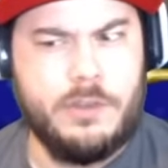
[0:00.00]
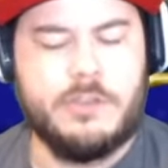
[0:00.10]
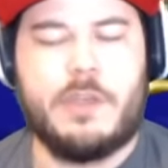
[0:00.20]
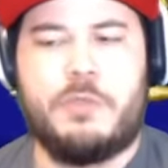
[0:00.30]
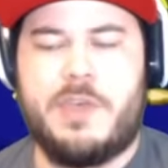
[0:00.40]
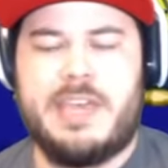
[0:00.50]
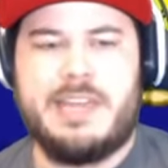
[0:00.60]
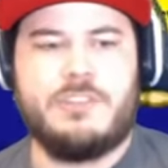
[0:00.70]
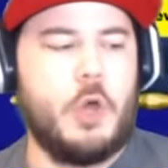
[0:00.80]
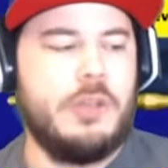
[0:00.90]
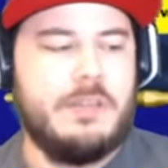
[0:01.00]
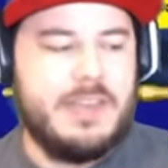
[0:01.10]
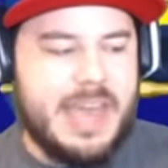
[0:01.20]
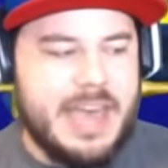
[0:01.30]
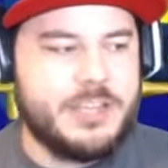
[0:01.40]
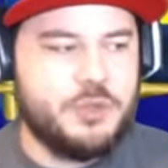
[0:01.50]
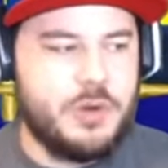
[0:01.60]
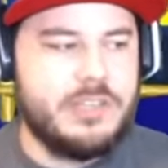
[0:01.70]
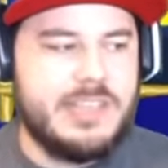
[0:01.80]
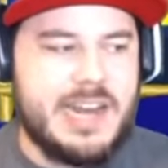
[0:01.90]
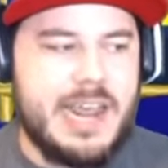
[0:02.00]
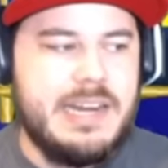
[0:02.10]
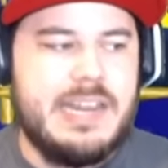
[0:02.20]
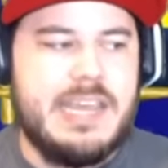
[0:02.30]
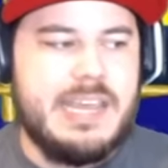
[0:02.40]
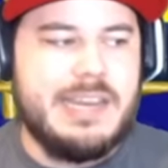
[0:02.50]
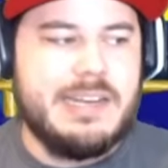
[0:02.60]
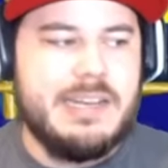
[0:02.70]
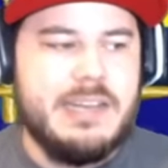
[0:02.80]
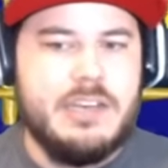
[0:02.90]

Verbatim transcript: Because I think it's only the extras that I need